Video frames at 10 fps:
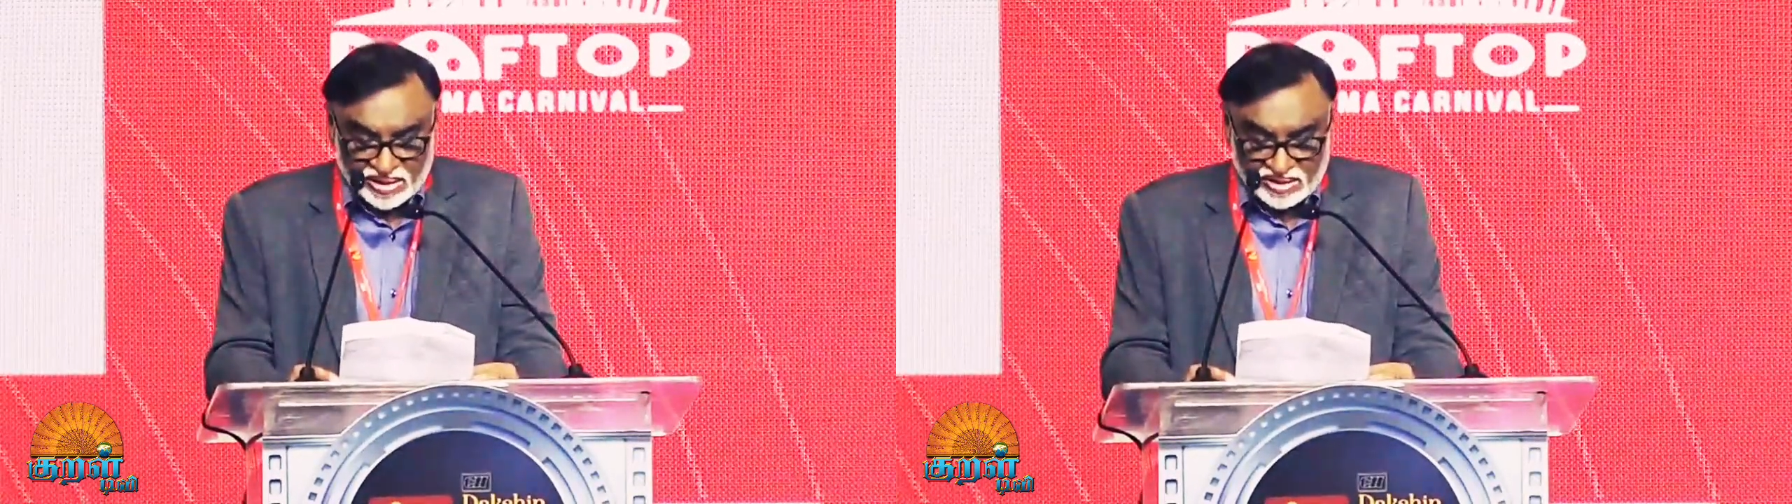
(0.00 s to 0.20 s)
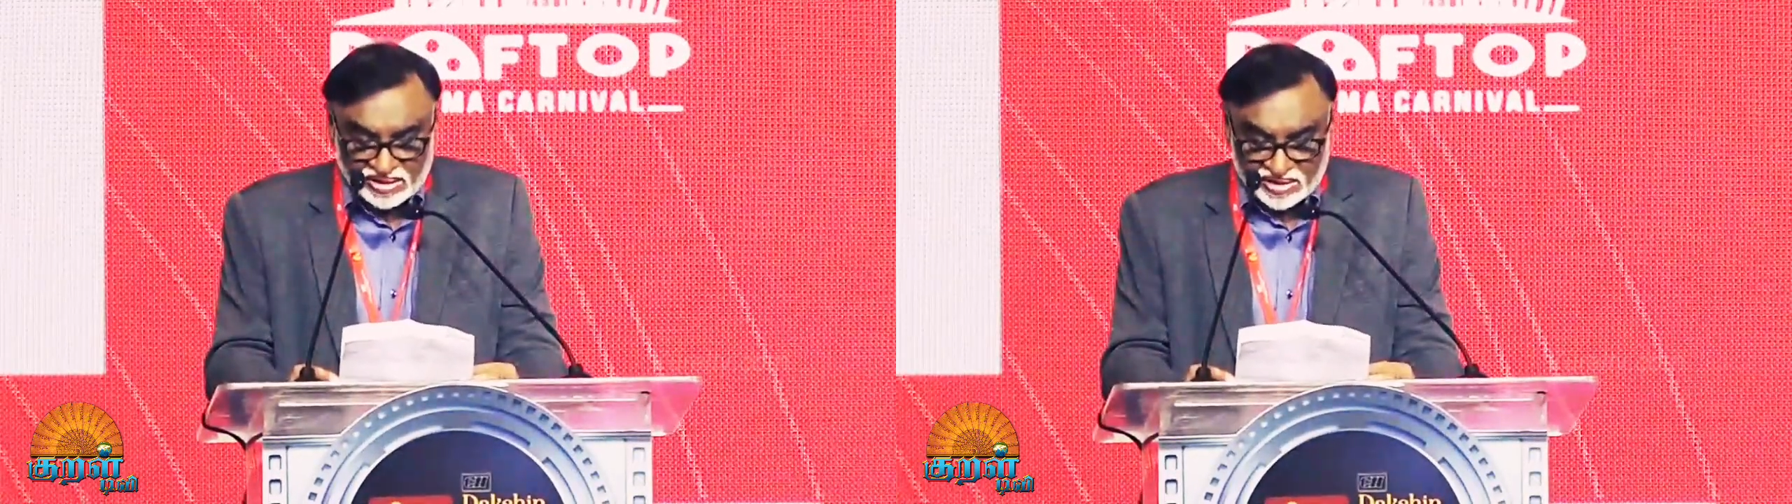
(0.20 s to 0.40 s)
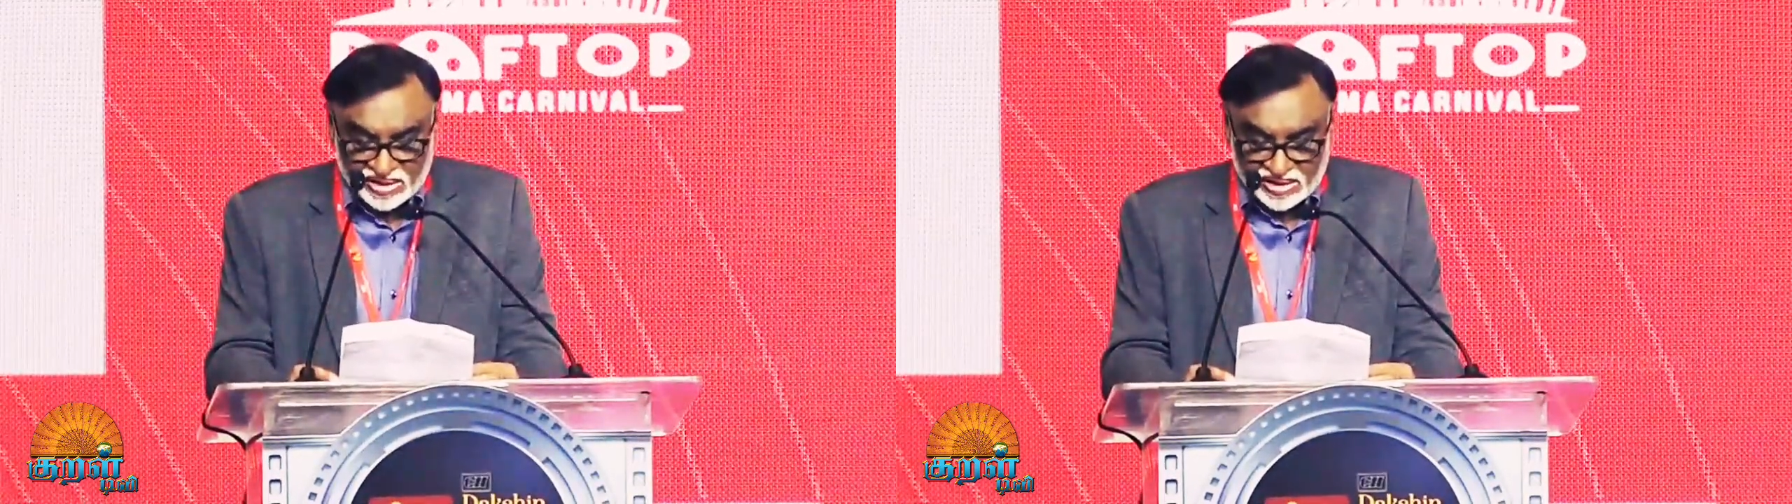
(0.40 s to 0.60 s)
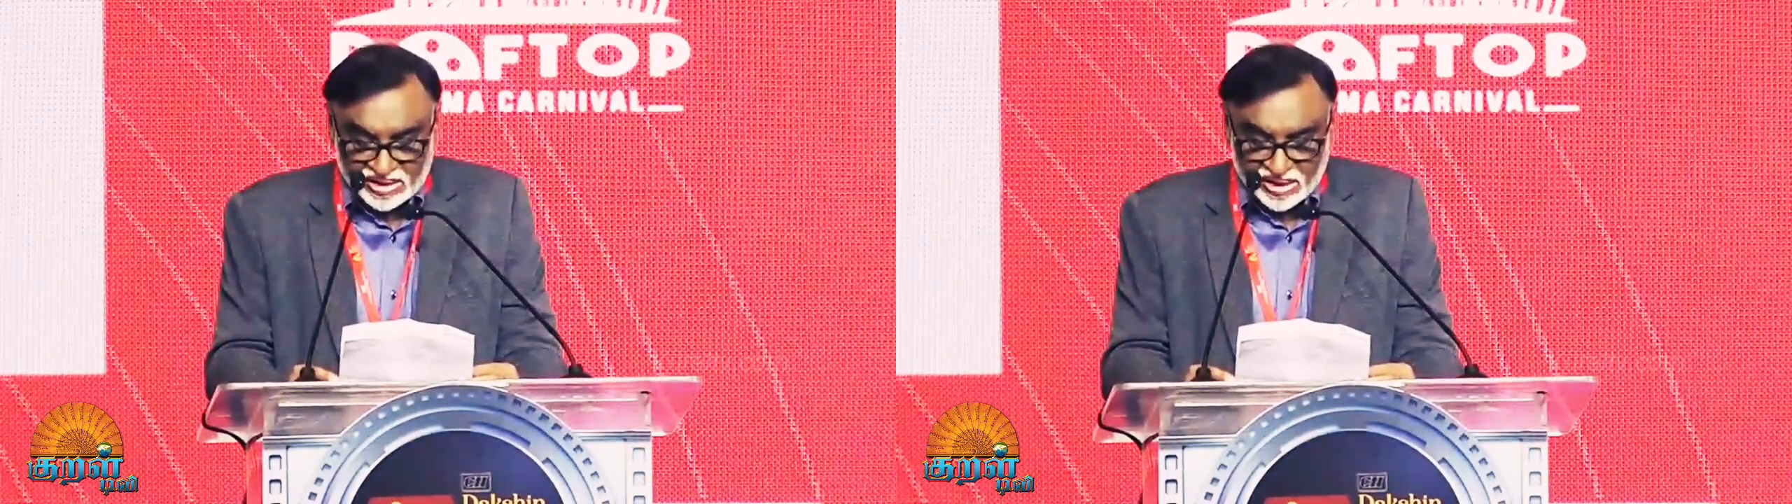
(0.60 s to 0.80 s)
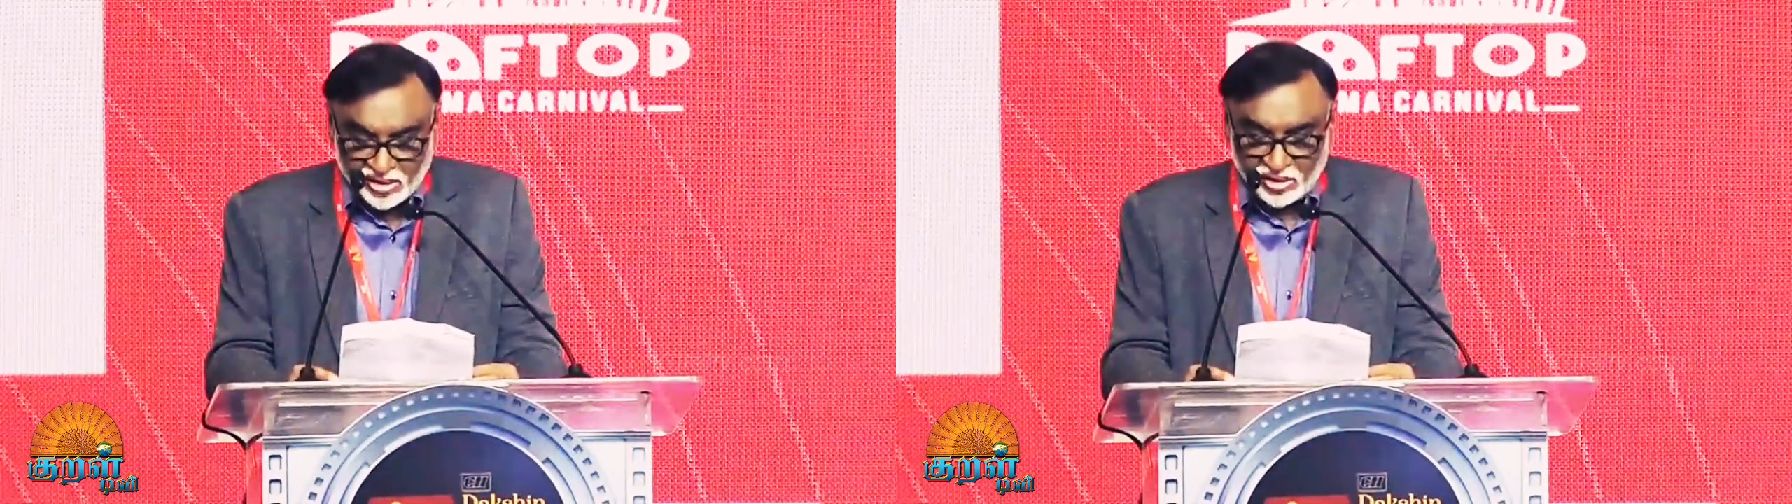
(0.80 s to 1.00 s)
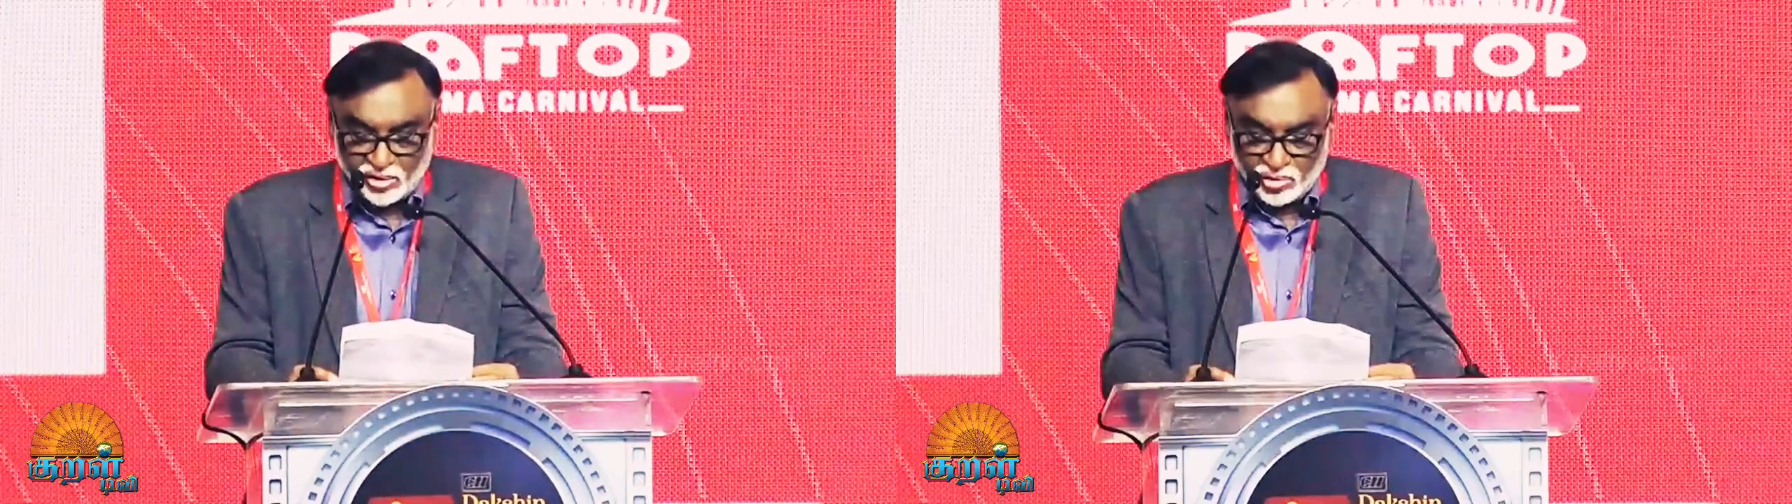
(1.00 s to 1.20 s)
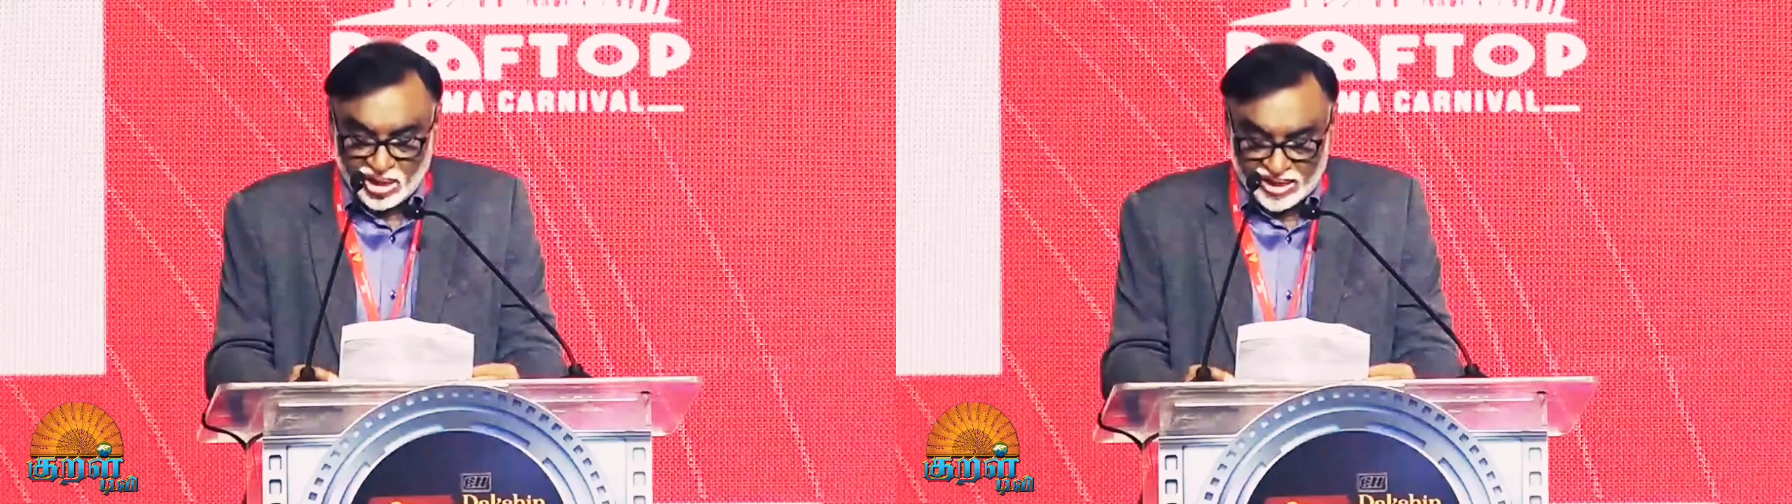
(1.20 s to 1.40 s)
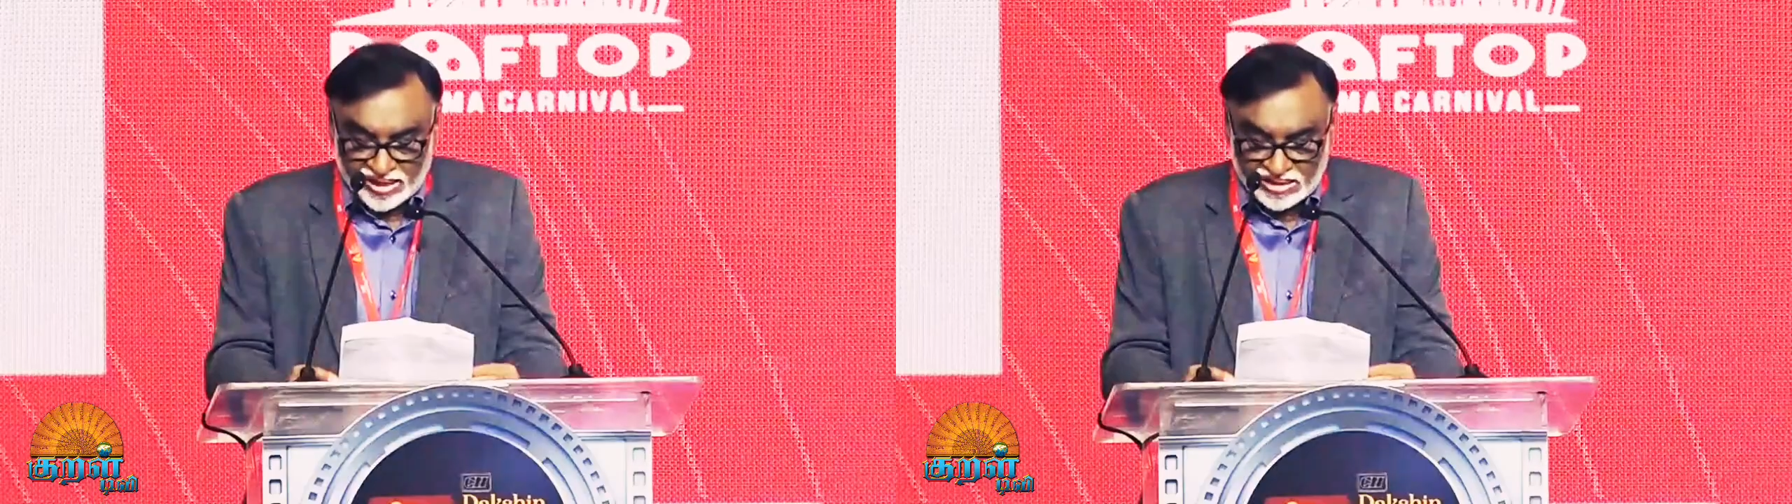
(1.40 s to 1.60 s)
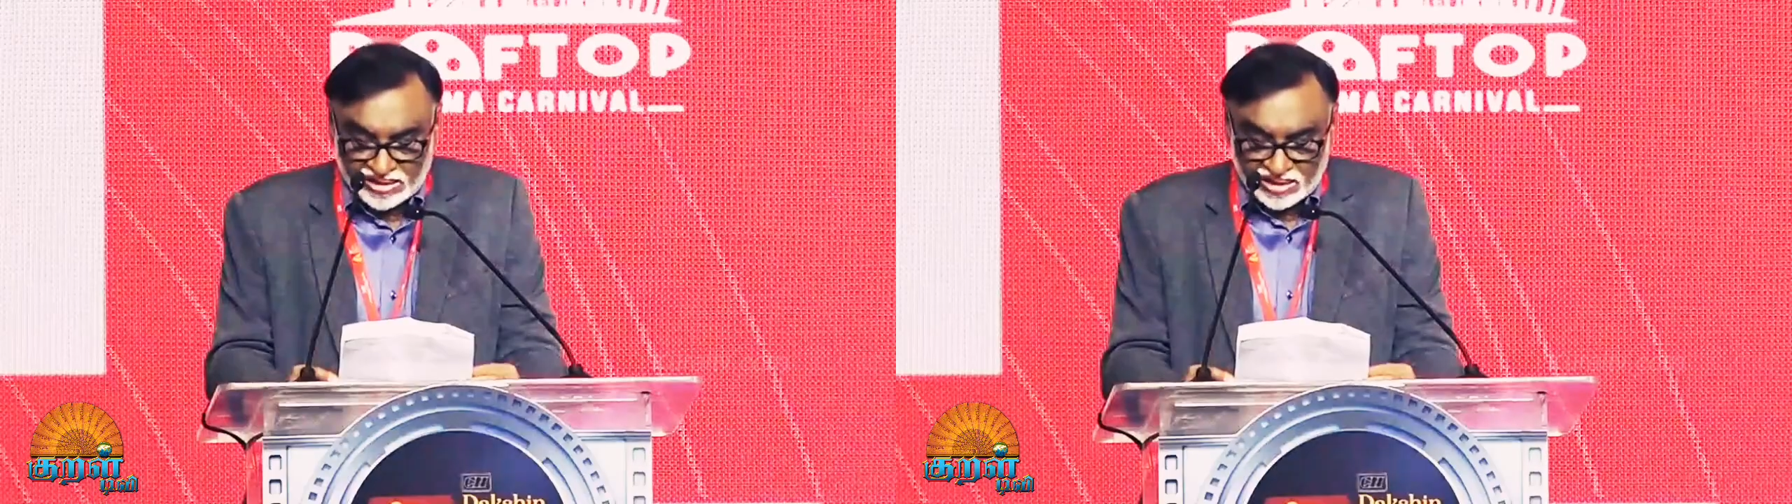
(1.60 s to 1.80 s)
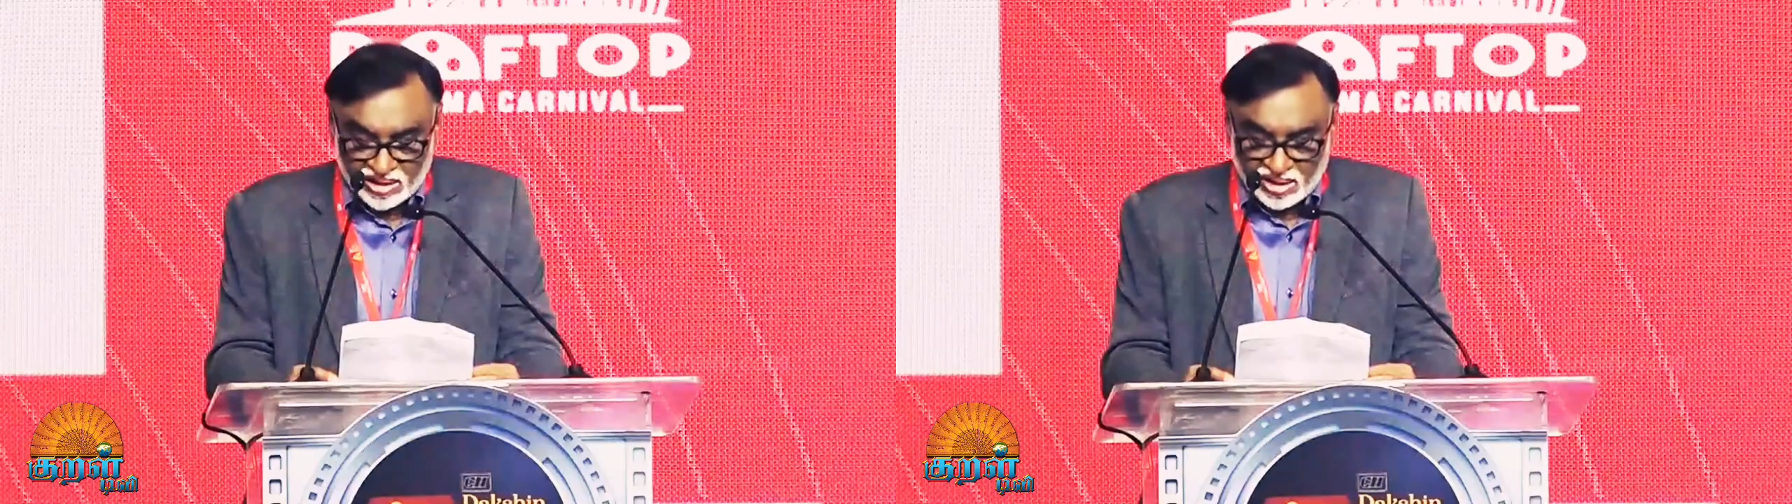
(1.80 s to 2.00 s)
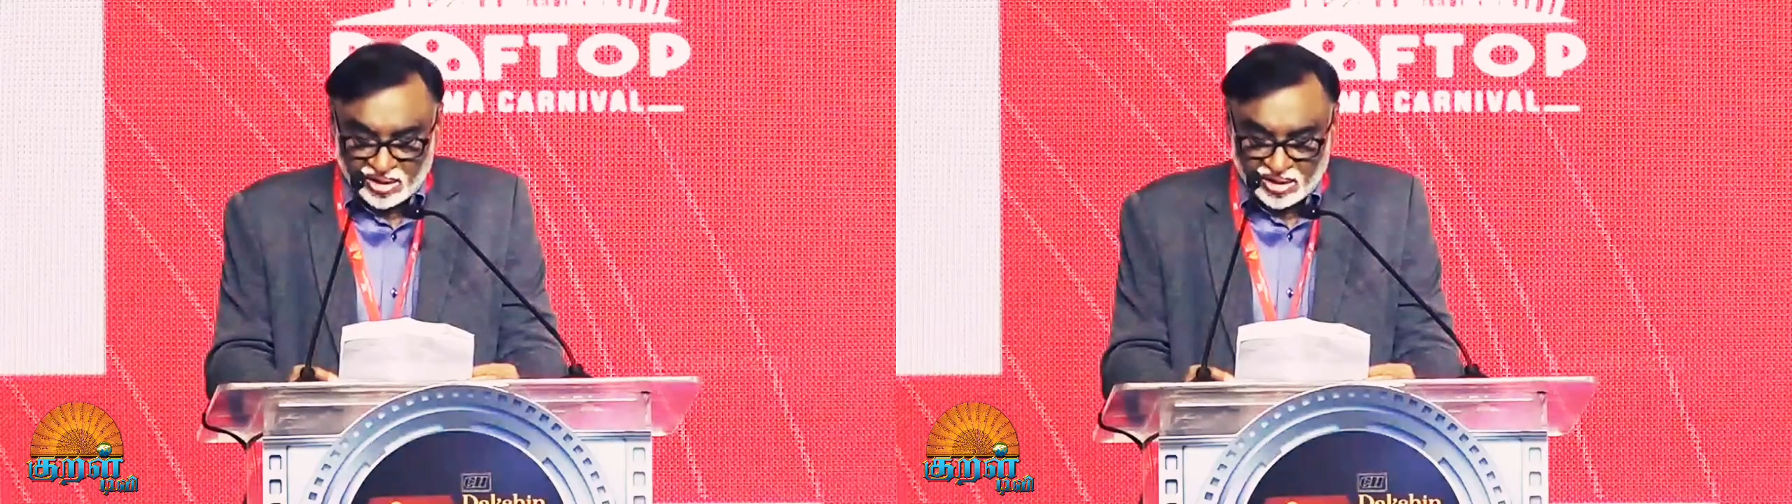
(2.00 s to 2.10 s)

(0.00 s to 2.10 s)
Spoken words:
that is reaching new heights,